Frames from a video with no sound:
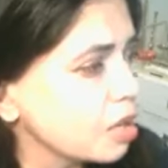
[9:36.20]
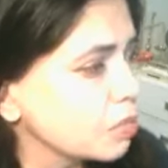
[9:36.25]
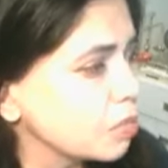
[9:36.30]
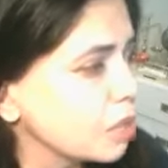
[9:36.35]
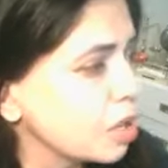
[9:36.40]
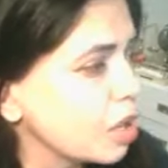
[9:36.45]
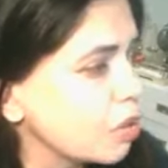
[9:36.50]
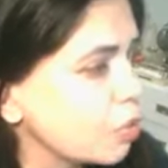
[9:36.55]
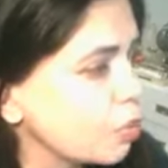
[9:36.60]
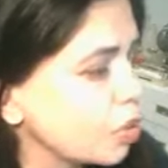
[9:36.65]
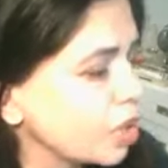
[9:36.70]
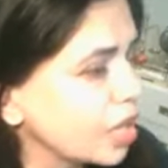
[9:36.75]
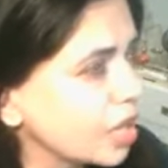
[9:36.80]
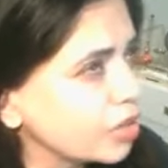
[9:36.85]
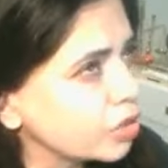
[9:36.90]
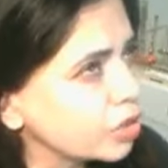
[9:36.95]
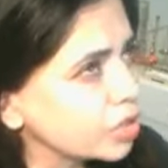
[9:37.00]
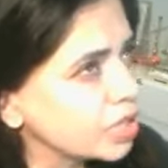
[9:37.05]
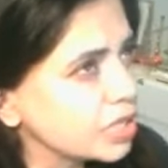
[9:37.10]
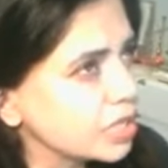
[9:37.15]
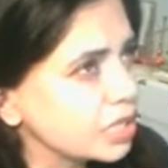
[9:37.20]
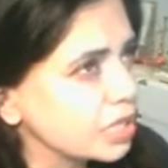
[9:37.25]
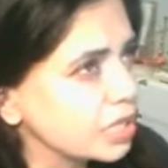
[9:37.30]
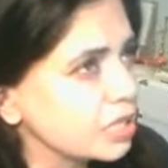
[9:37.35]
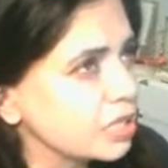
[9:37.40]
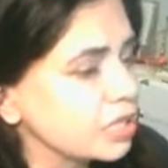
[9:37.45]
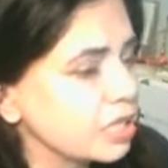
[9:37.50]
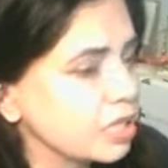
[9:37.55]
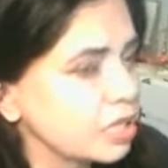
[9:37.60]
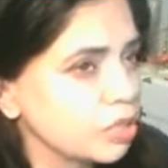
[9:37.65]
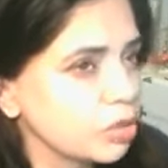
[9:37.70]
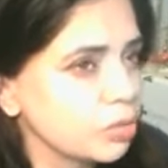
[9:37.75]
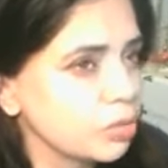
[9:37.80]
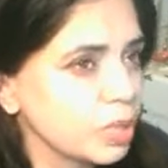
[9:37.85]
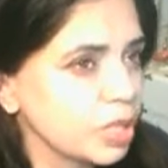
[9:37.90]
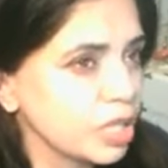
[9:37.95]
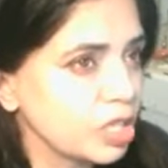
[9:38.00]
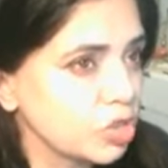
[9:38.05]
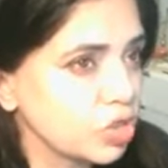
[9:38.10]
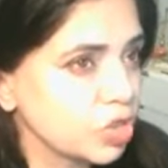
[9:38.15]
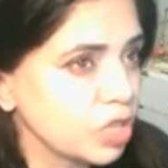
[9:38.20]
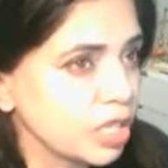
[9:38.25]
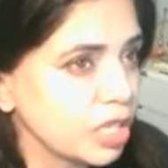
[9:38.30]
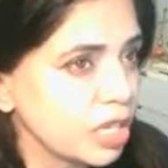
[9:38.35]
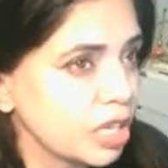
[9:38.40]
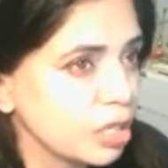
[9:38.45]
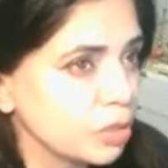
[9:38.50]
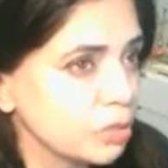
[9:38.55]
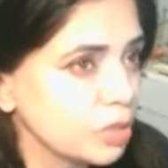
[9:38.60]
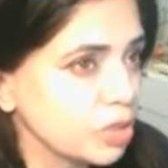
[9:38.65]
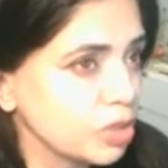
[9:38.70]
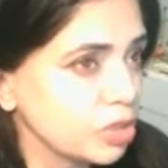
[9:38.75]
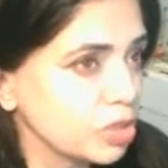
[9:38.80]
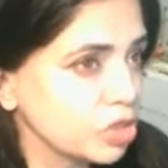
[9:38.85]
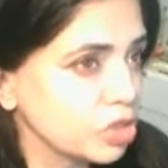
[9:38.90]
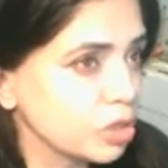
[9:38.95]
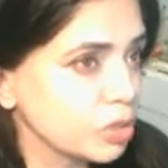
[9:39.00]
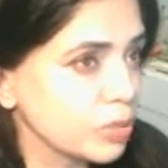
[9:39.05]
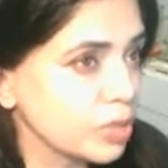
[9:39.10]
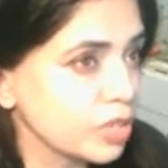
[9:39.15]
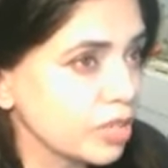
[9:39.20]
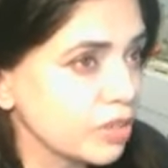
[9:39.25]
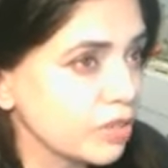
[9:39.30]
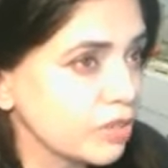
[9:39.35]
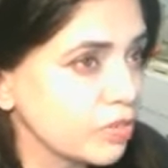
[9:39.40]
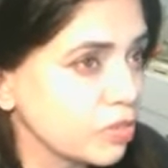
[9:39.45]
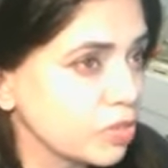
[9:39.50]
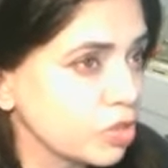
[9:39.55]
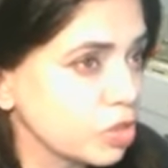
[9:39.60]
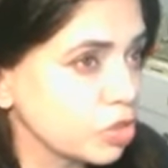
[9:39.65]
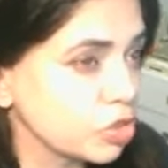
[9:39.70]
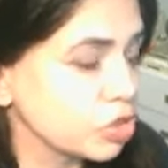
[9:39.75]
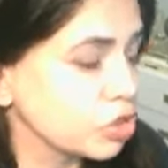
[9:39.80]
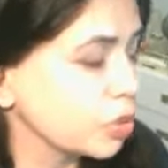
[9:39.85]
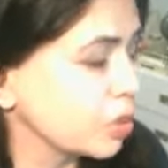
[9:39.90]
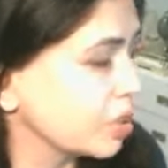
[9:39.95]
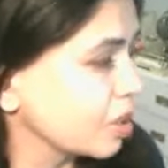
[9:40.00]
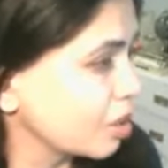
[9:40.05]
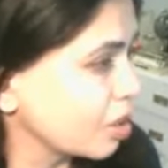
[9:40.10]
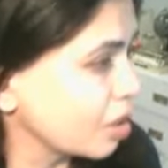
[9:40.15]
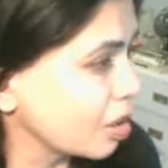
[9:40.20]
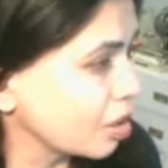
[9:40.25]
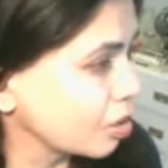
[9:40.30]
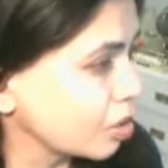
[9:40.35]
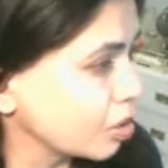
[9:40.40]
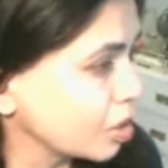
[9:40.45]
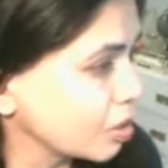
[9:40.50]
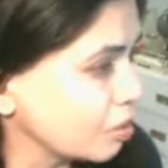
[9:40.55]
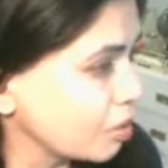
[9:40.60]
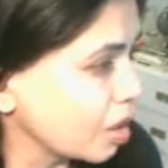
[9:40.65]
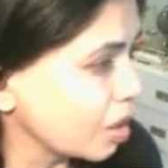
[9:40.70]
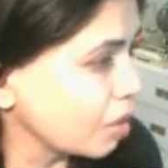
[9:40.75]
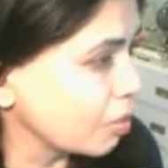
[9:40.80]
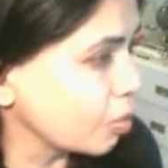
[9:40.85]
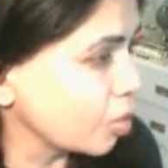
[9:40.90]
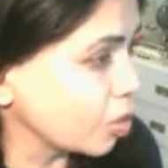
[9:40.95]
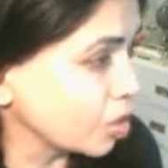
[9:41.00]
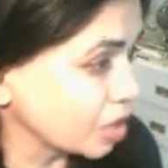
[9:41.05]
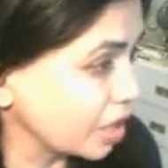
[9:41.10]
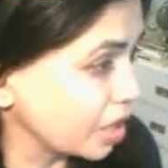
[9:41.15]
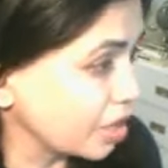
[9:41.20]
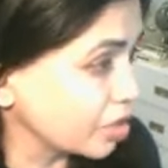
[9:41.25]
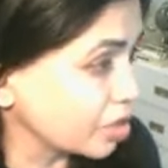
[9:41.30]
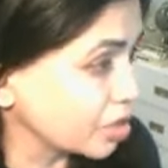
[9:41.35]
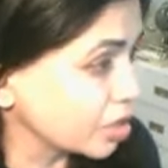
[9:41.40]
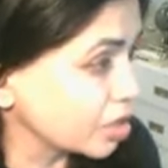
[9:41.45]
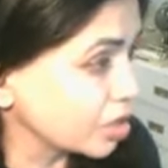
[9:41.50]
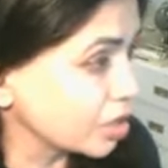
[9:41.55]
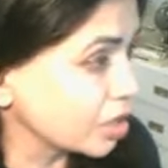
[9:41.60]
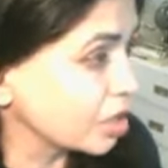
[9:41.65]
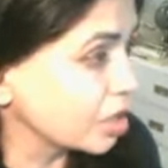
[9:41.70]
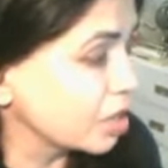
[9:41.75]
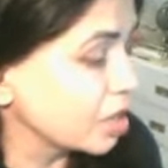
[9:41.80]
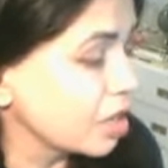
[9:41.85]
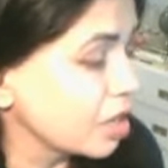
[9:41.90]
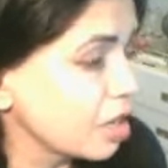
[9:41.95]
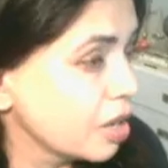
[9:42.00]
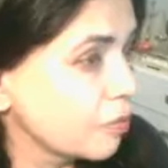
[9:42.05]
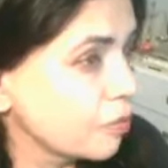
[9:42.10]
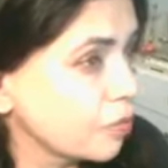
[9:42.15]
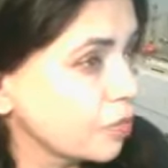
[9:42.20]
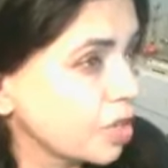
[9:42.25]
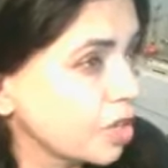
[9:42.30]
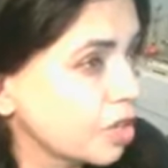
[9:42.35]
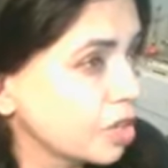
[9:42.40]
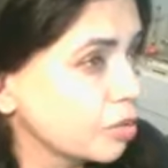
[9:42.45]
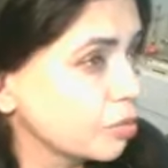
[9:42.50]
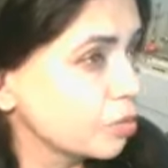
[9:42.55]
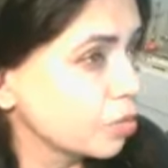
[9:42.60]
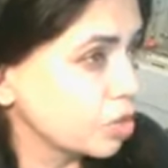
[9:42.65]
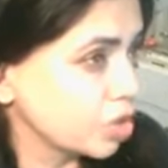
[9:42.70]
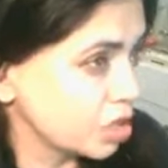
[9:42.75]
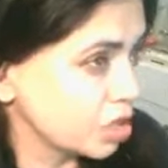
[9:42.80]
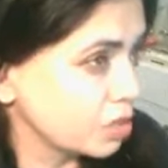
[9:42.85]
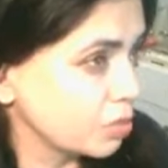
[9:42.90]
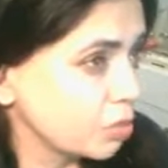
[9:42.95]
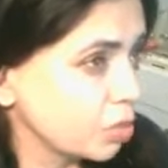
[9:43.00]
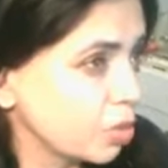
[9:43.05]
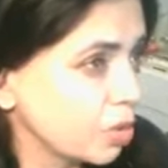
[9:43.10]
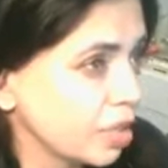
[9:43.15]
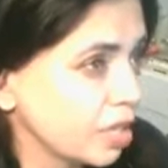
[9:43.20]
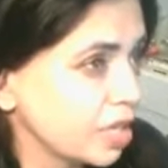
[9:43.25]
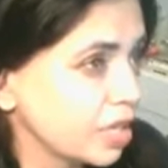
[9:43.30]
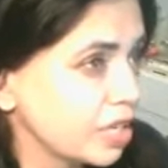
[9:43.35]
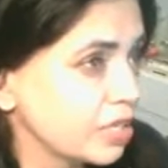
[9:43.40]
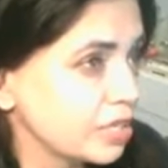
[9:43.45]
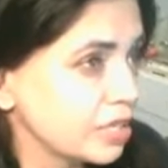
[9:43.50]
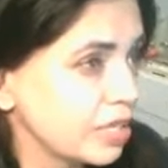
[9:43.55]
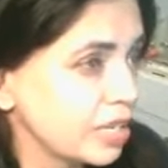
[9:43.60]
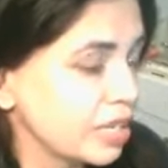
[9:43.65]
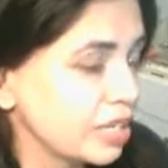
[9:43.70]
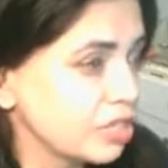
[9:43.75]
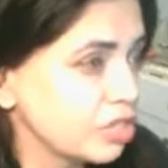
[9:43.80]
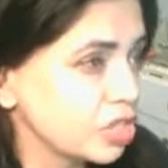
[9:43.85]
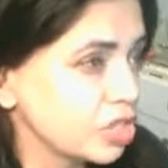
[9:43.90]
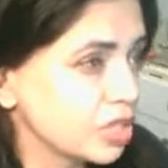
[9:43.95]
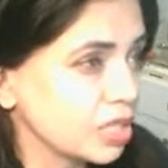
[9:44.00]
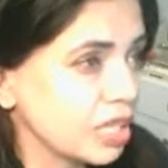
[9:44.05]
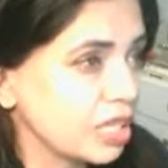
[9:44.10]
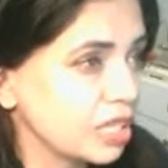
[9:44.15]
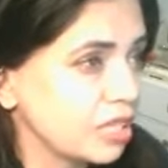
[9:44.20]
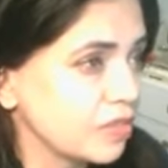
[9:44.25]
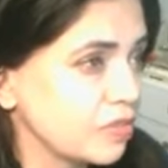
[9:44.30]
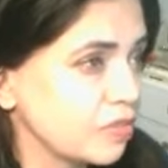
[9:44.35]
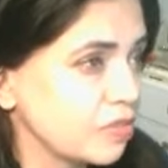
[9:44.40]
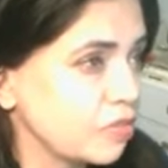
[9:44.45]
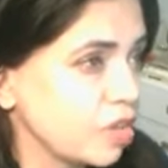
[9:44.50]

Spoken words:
What I could see is that it could potentially help in the showing a moral character, which is important, and just kind of